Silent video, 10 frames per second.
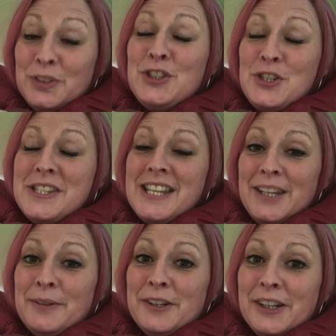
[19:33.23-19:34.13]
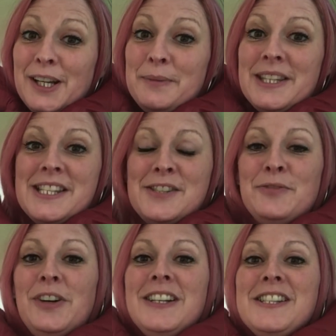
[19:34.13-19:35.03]
Do you see where I'm going with this?
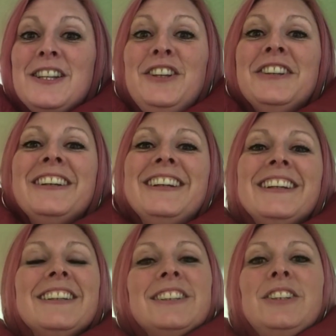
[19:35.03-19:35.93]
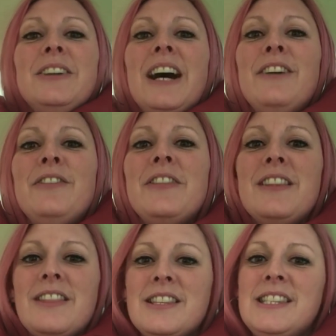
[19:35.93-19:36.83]
Right, so you have
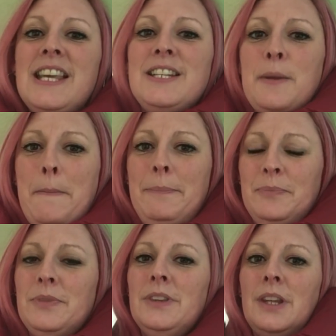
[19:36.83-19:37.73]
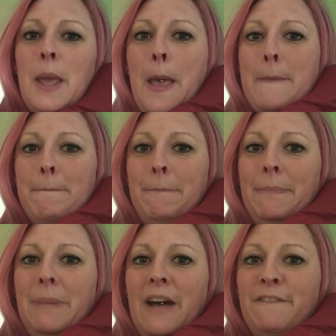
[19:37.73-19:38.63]
said
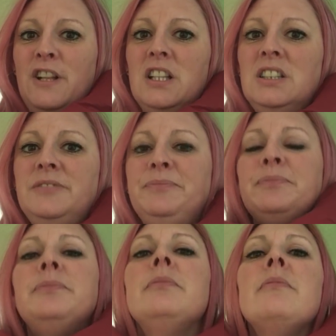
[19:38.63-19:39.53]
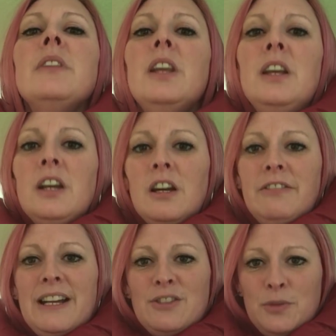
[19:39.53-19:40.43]
baffle
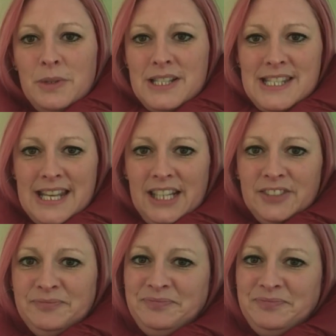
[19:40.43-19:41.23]
around one's neck,